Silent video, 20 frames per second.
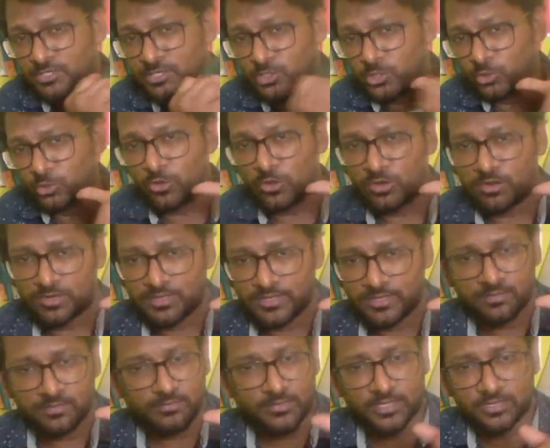two are
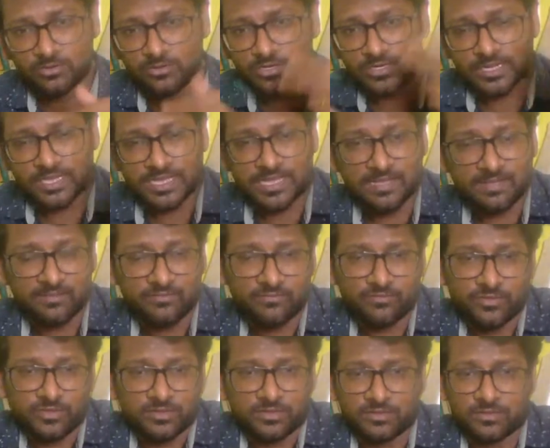there may not have
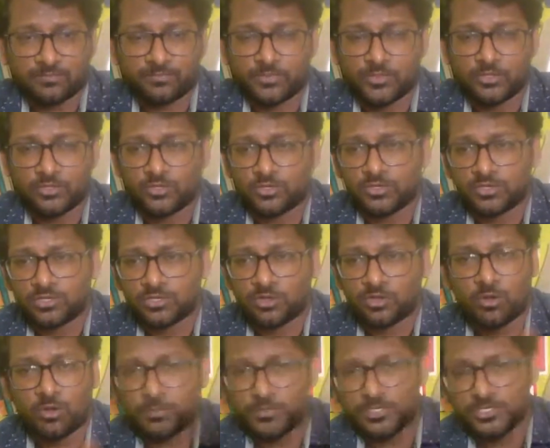
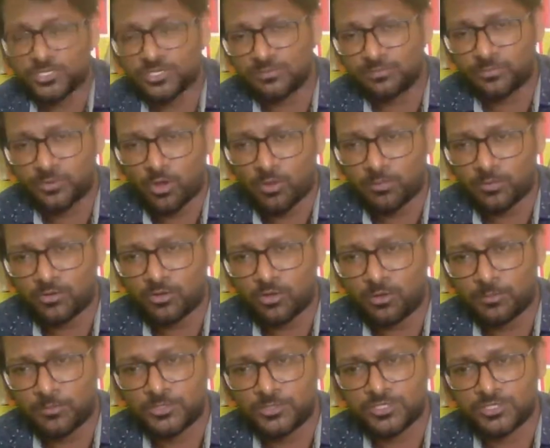composition, proper
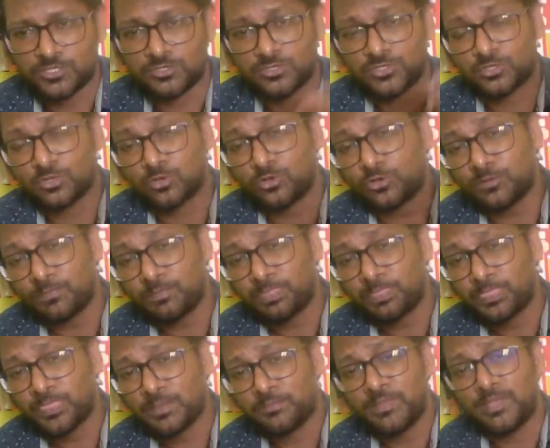composition. So
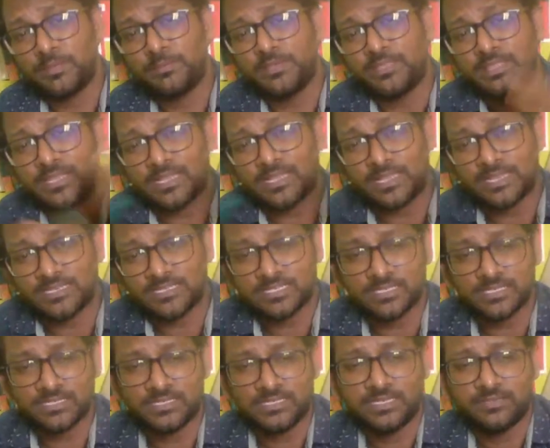maybe they get
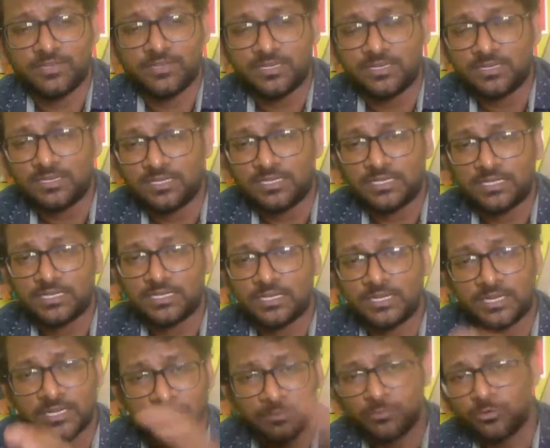even
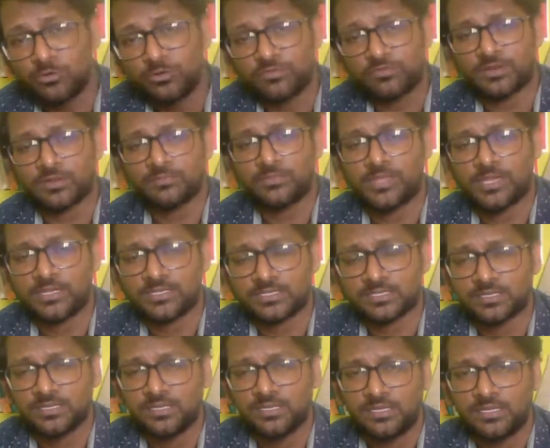removed from that
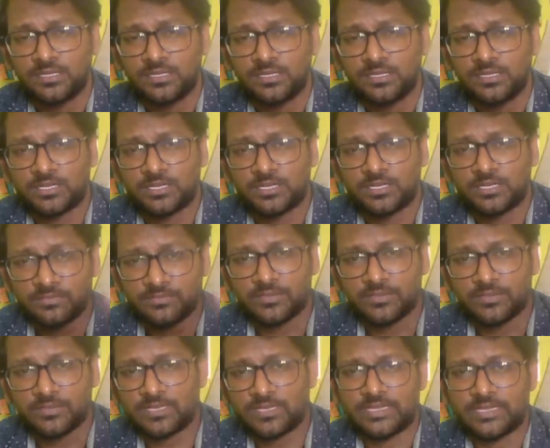
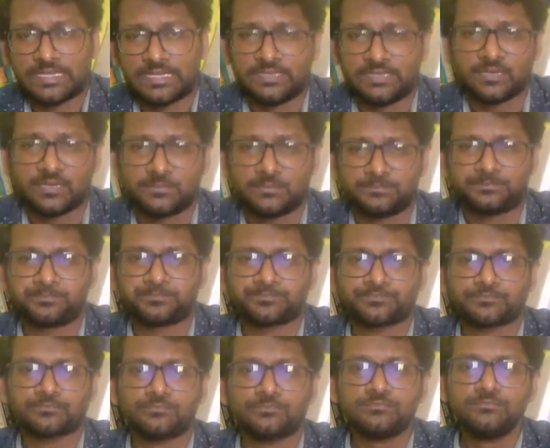given area.
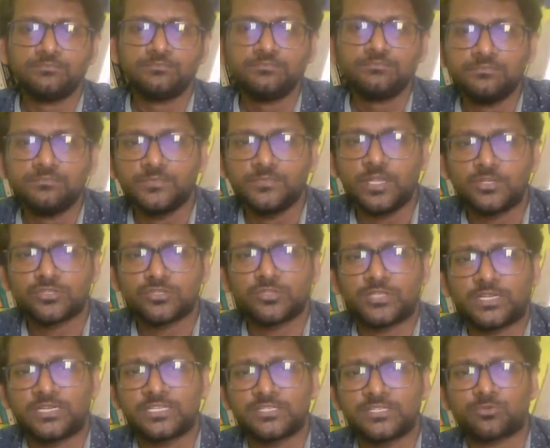So
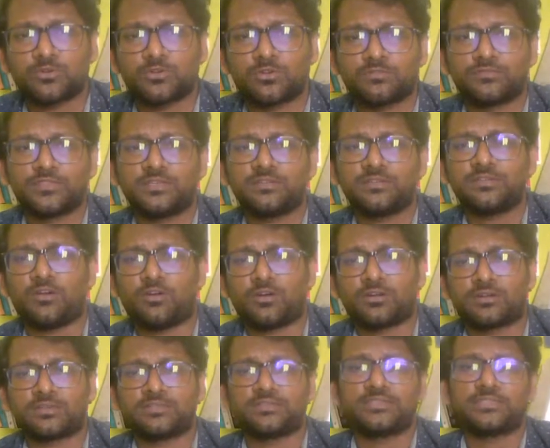that is one of the,
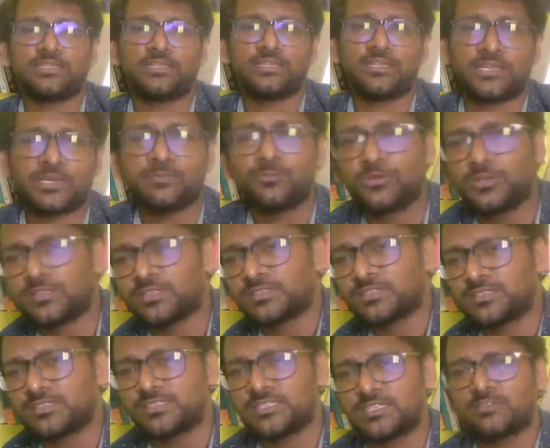or removed in the
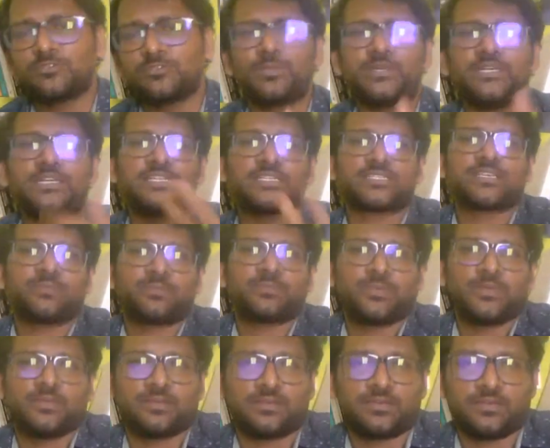sense they will be
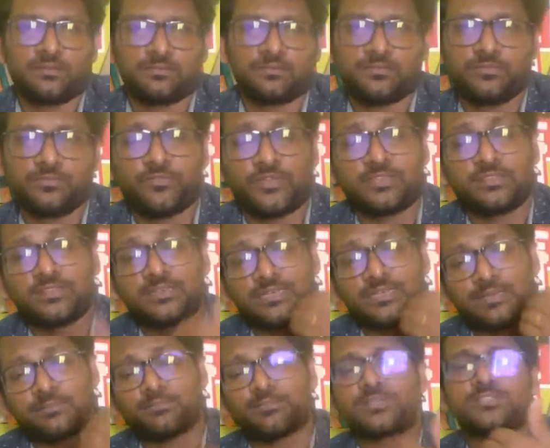disappearing when the
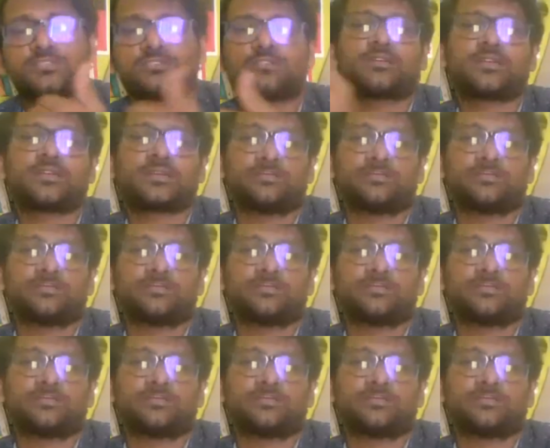numbers